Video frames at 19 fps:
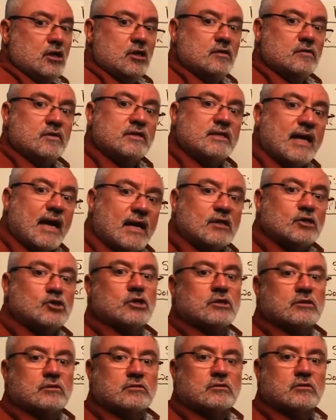The
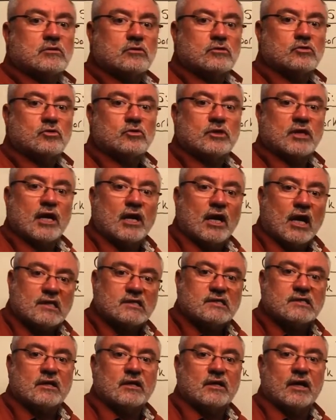tangent to the
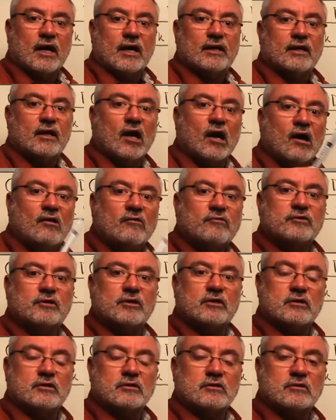elastic line
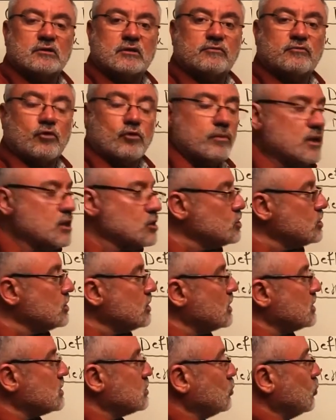after deformation
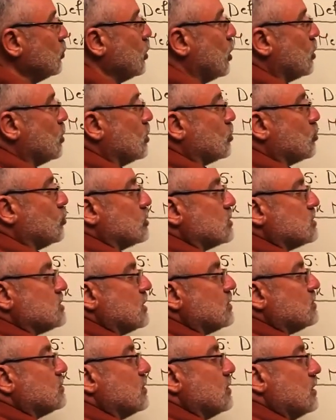is no longer
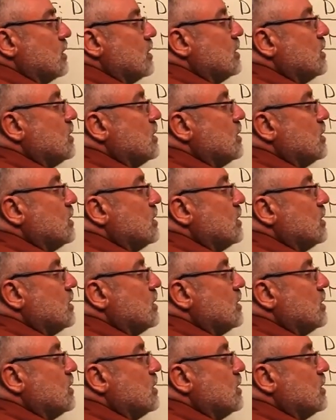horizontal,